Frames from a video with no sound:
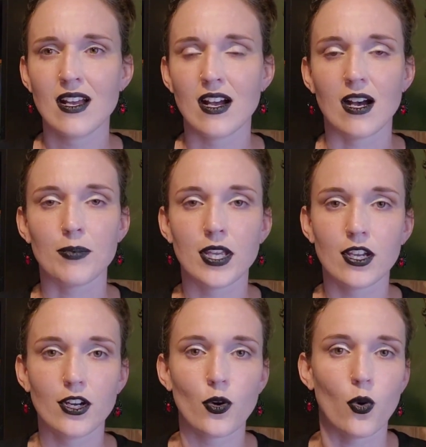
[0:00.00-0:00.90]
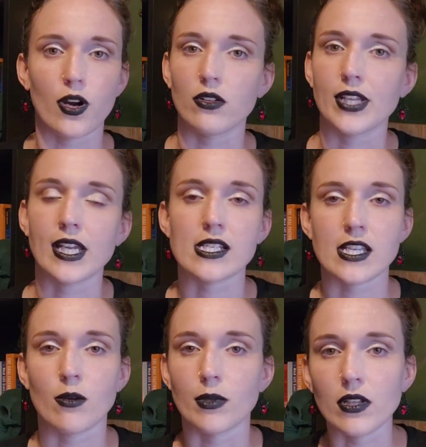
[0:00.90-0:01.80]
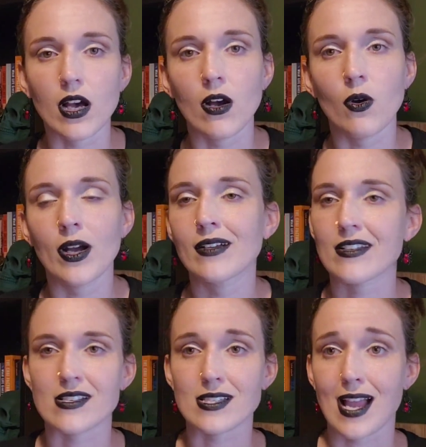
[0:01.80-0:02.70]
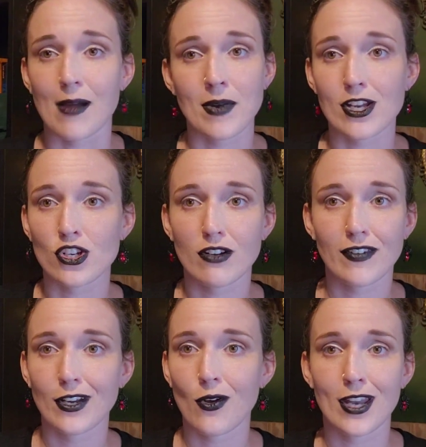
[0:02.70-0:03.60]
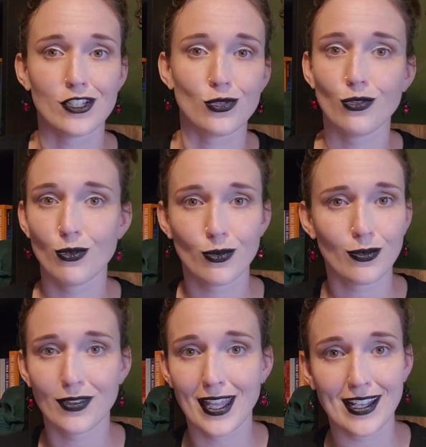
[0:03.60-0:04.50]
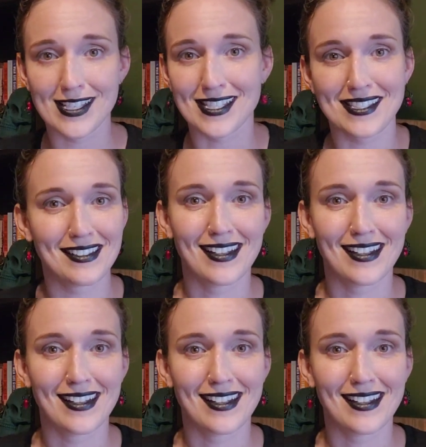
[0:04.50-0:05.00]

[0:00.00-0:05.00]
up here or I'll link it down below because I'm not sure if I know how to do this.